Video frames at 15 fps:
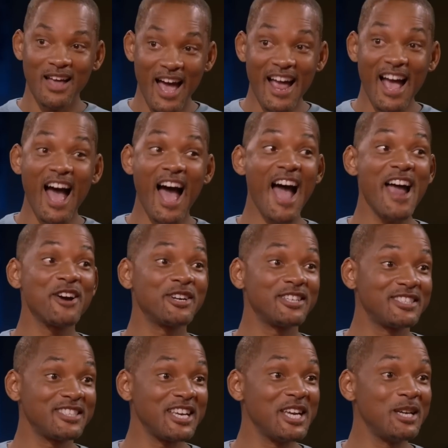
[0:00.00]
I hired
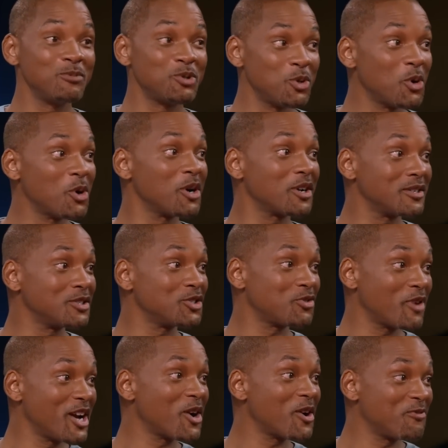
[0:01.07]
a team to
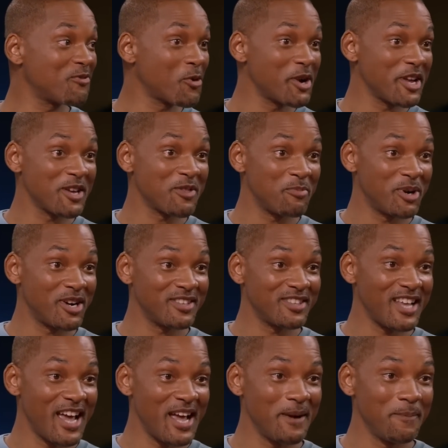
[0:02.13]
orchestrate her 40th
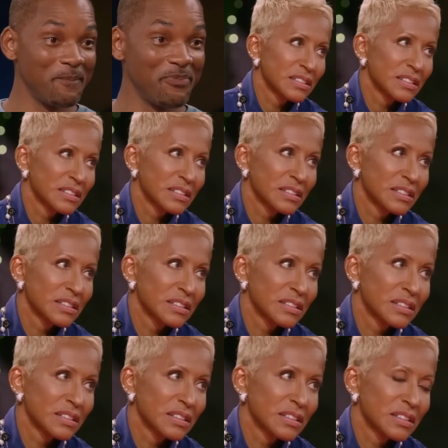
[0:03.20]
birthday. I
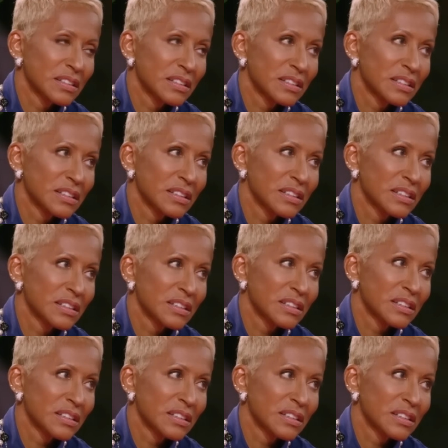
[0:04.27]
hired a documentary